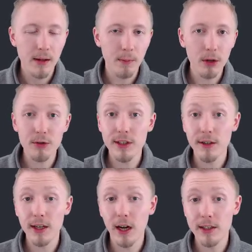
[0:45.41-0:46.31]
Model
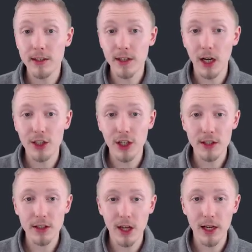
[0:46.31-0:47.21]
serializers are
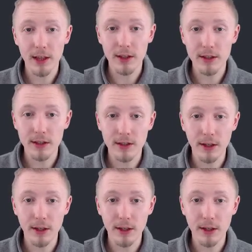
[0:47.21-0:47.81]
just like this,